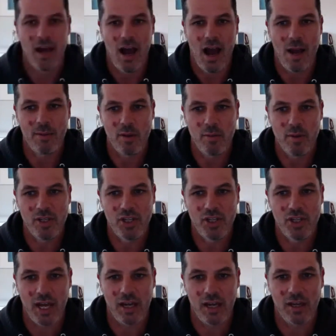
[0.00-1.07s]
I'm going to be
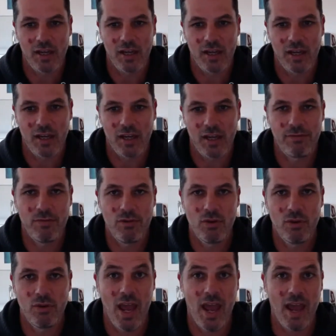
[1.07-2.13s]
chatting. If you have
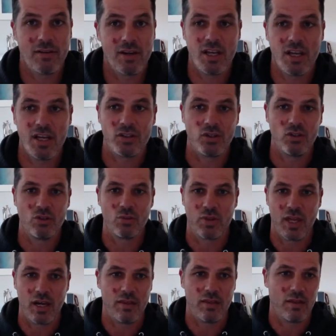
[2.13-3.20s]
any issues with
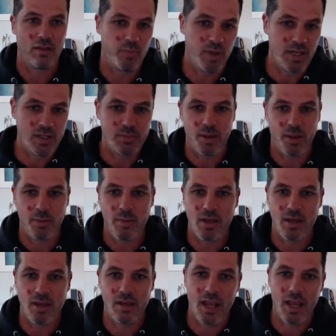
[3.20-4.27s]
anything, please ping me
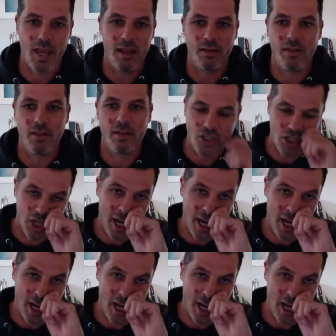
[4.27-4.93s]
in the chat.